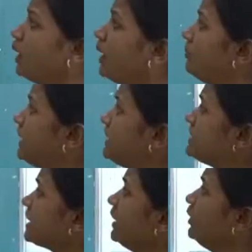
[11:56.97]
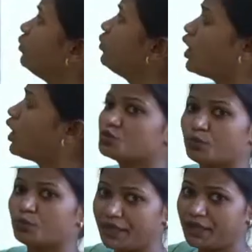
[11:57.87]
means in what
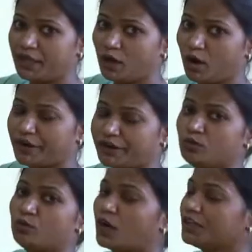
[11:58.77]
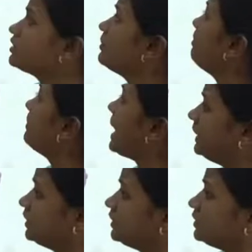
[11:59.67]
way or in what
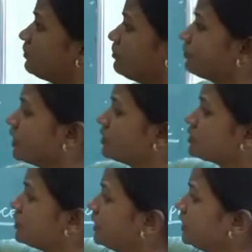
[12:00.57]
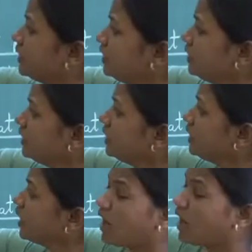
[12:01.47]
manner. So here
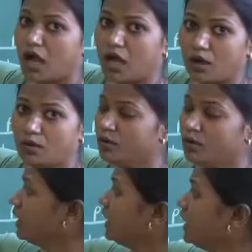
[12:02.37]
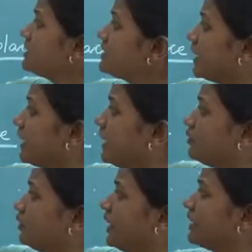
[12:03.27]
how is
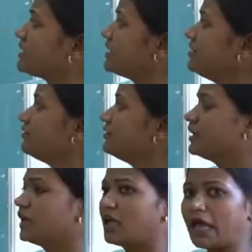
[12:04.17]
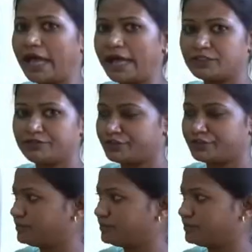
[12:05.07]
interrogative adverb.